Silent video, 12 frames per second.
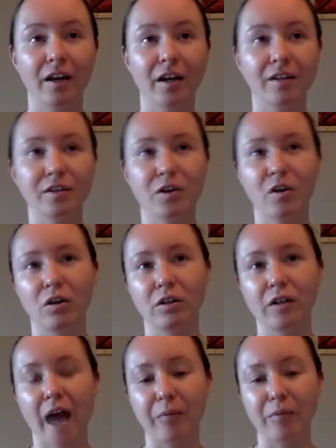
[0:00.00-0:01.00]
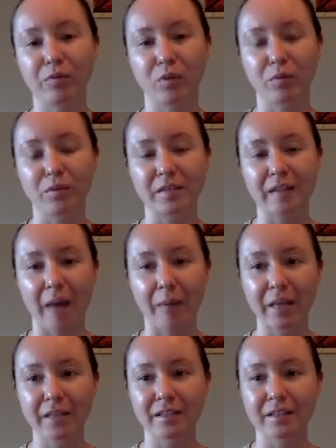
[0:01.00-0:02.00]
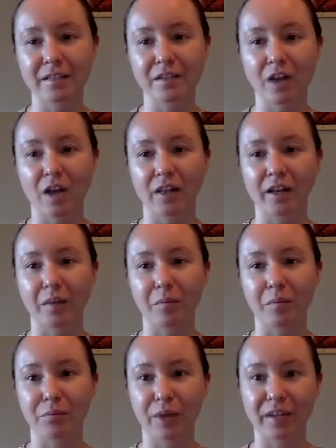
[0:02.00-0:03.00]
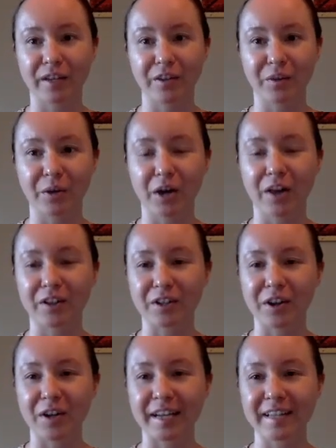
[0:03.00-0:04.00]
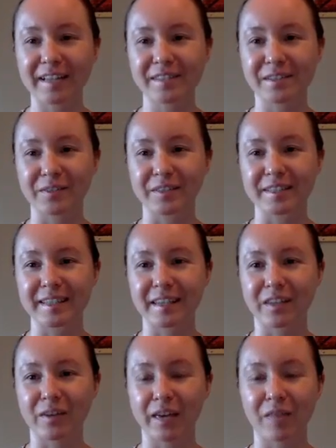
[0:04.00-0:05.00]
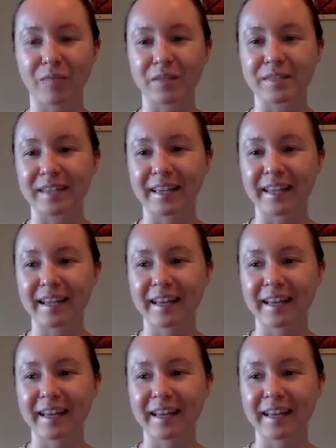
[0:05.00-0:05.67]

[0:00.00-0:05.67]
It's called High Performance Habits, and it's got like a bright yellow color on it, so it's like you can't miss it.